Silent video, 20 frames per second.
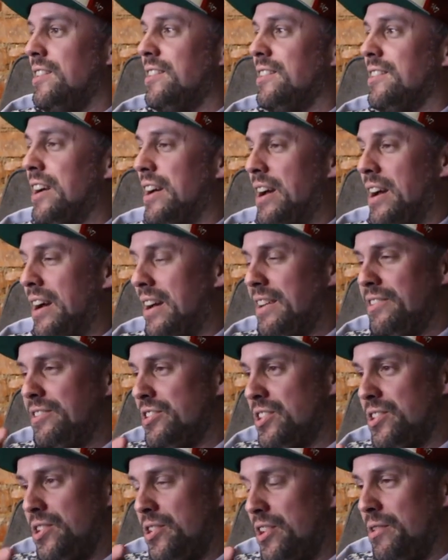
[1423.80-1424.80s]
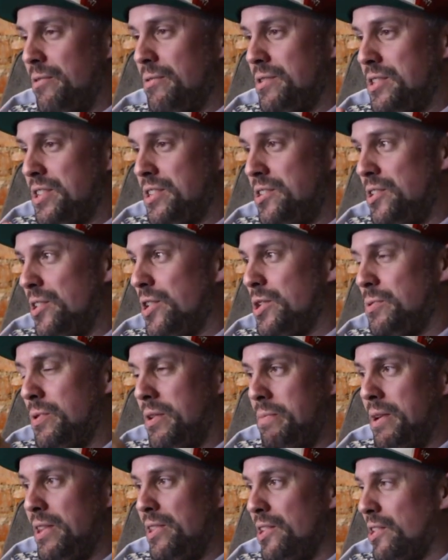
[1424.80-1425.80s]
I, I, just couldn't resist the urge.
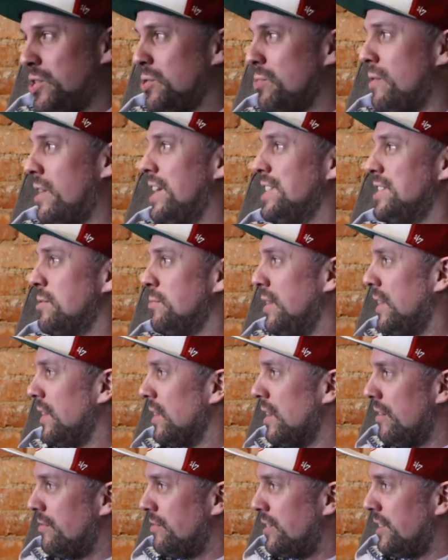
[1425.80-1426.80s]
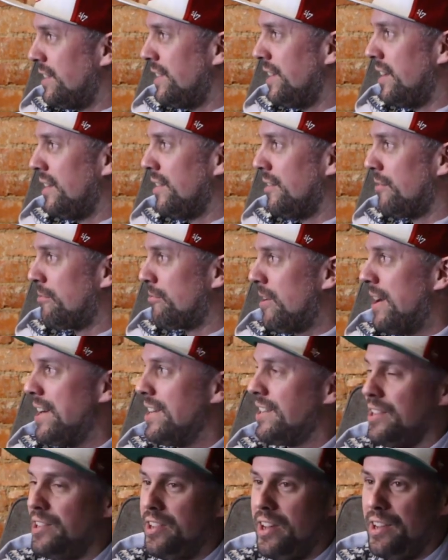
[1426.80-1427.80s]
We'd been there twice and we loved it. And a
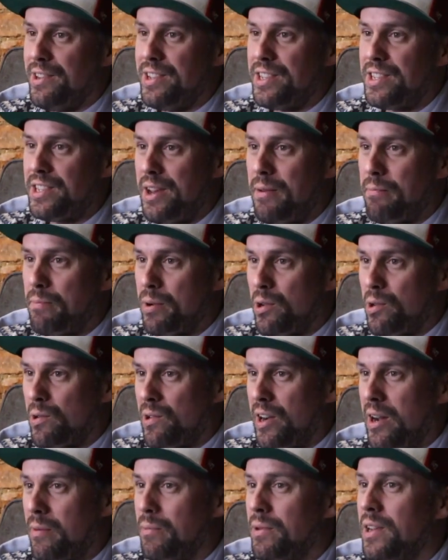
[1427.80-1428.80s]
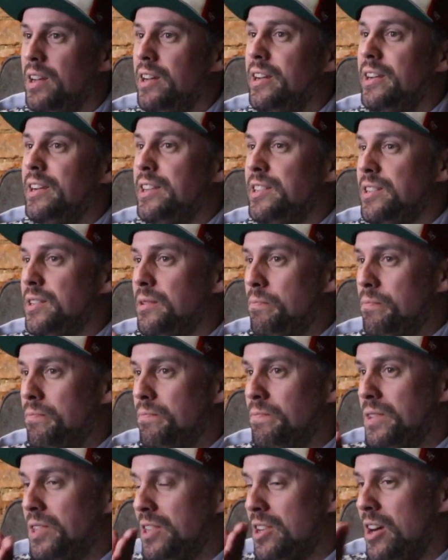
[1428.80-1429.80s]
friend had done this same program. It's a
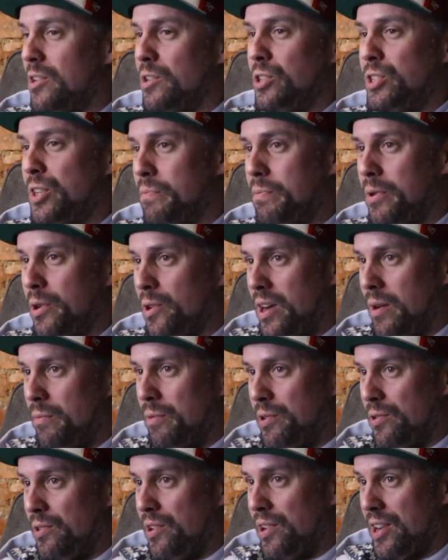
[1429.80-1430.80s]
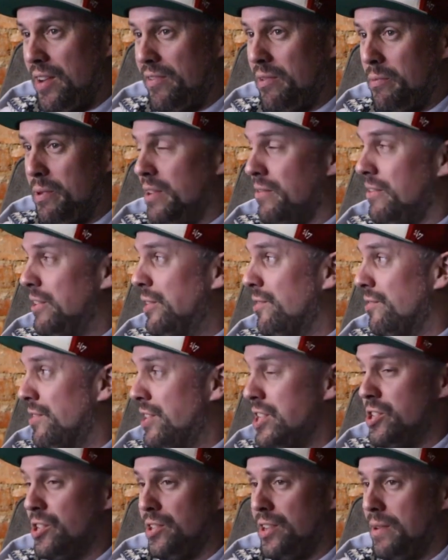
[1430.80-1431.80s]
scholarship program through the government of
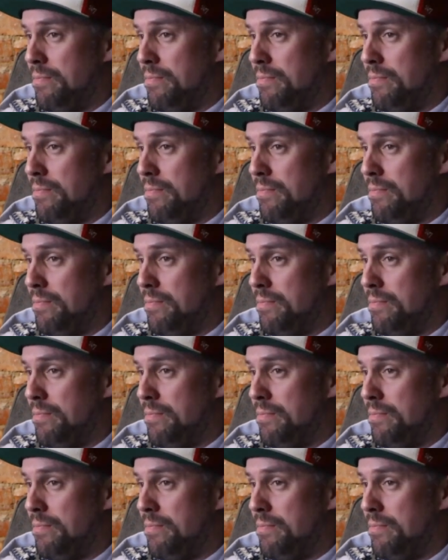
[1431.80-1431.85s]
Indonesia.